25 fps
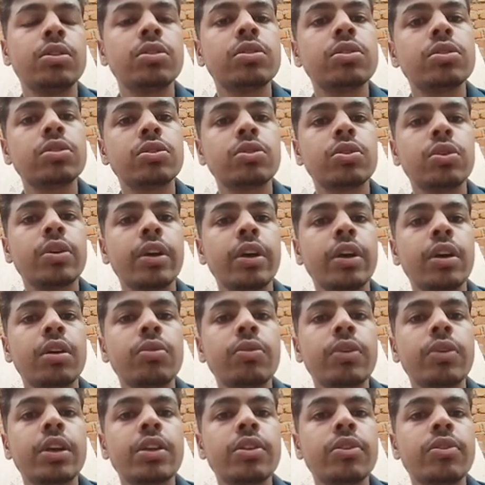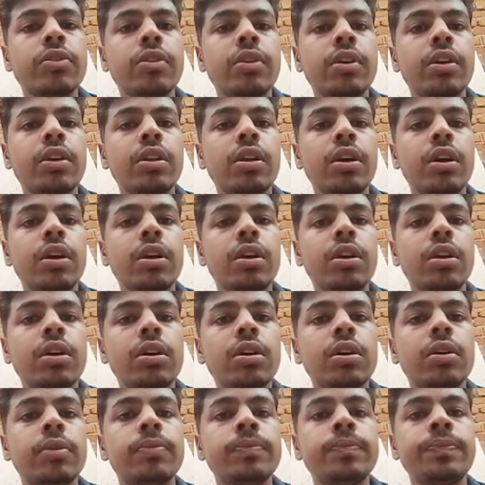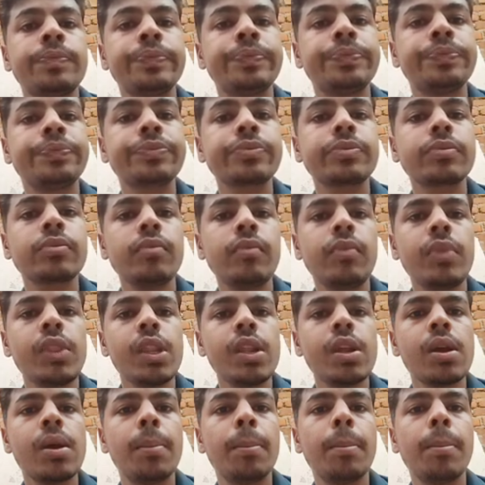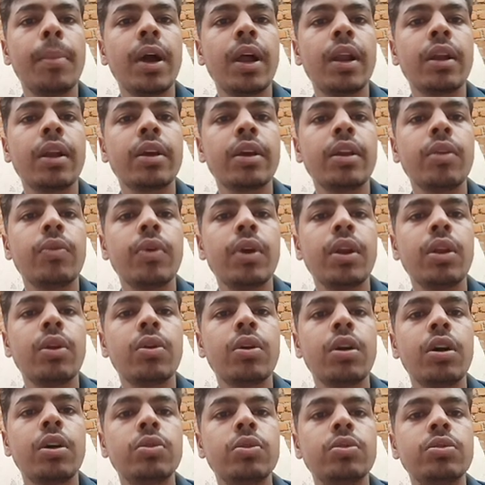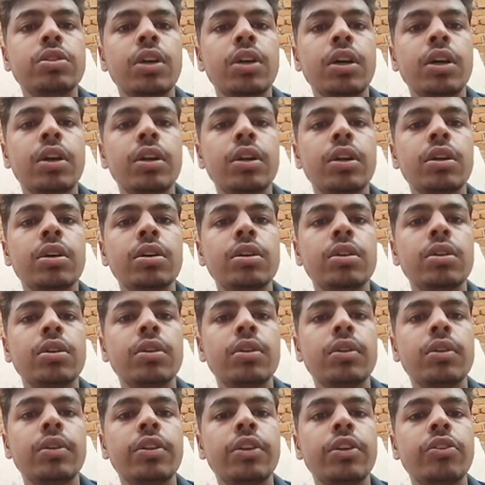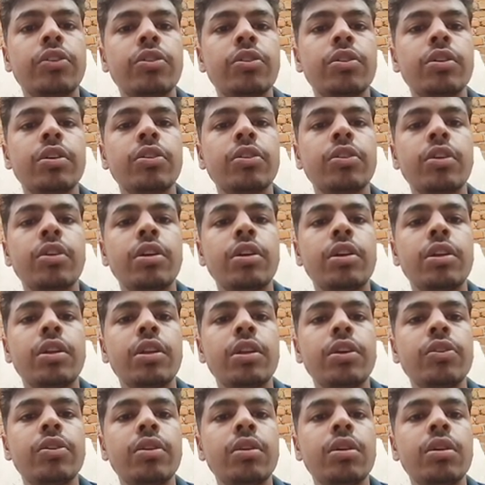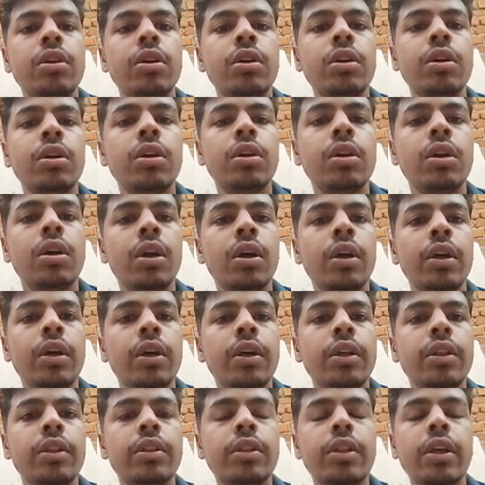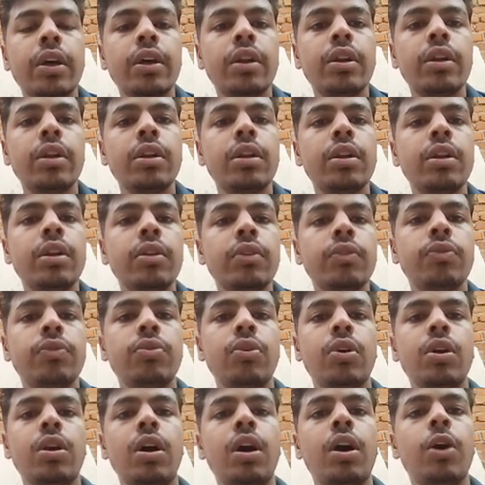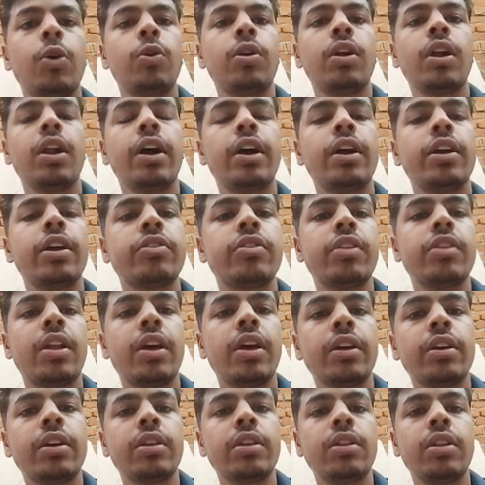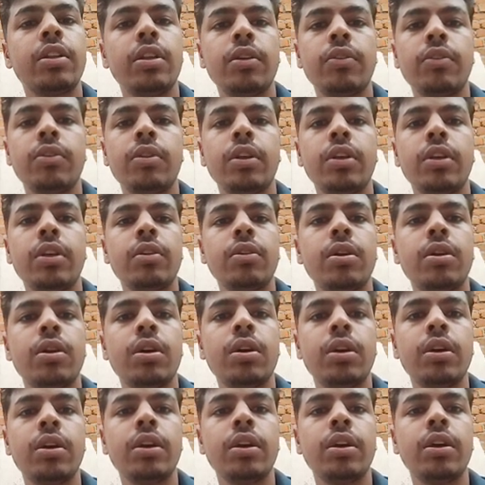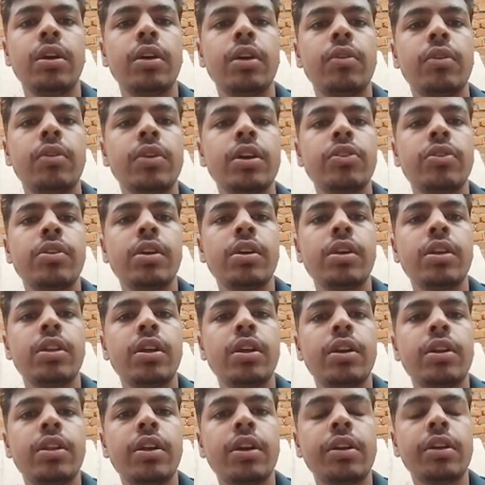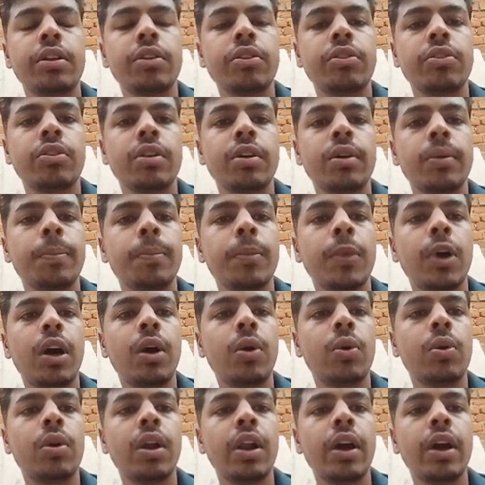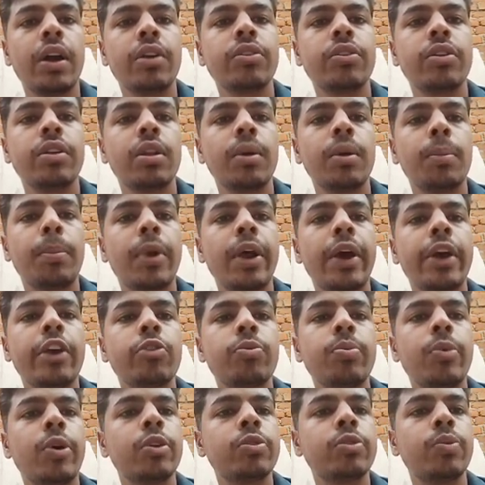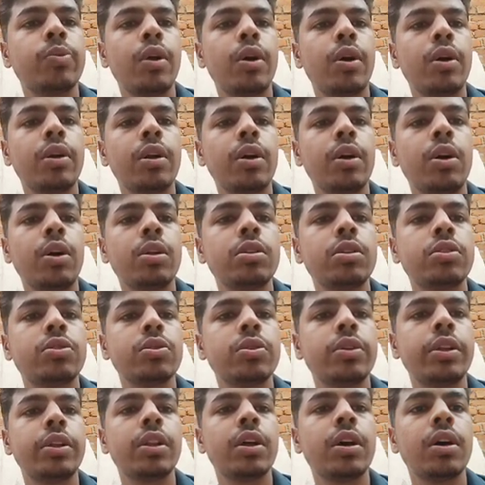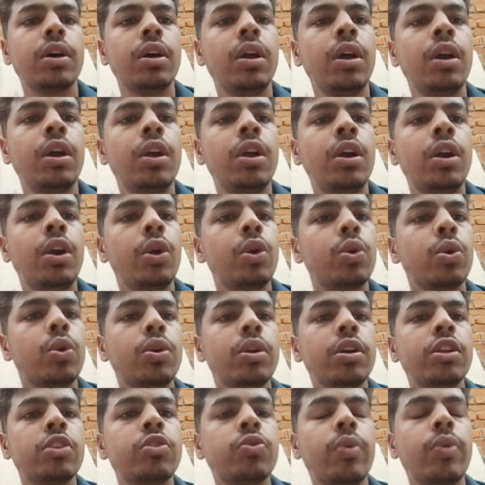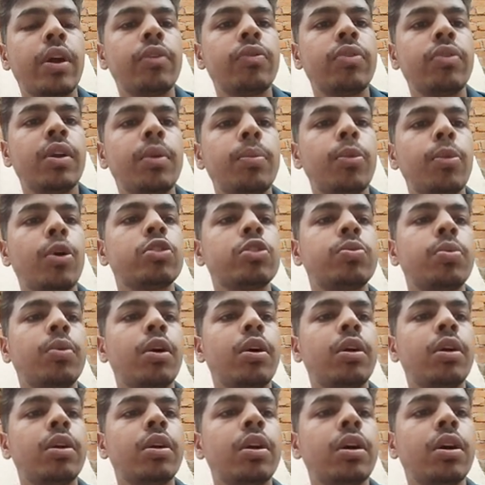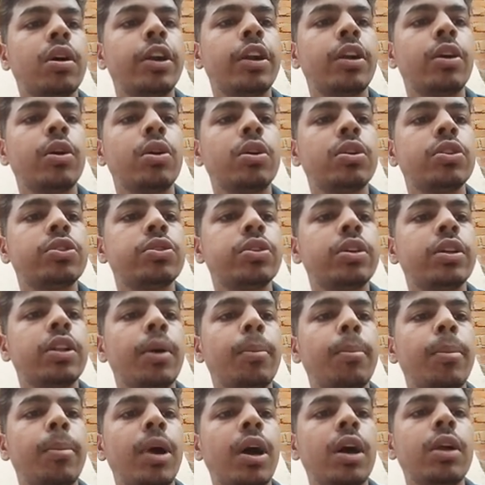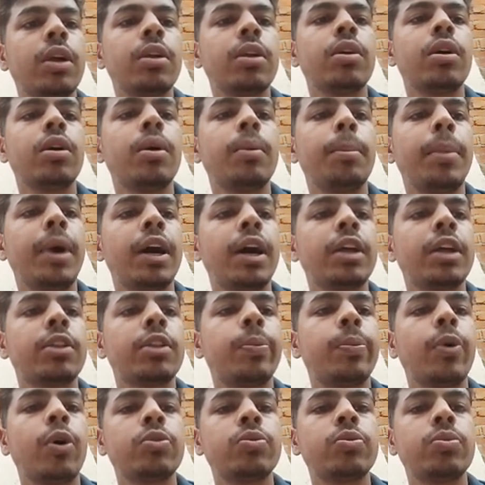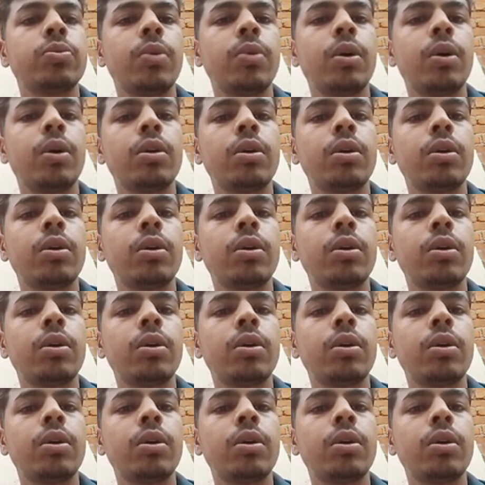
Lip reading: So here we can see that balcony value counts are this and this. Then for outliers, like there, here we can see that there is some outliers in the price box plot, also in the total square feet box plot, and also in the bath box plot.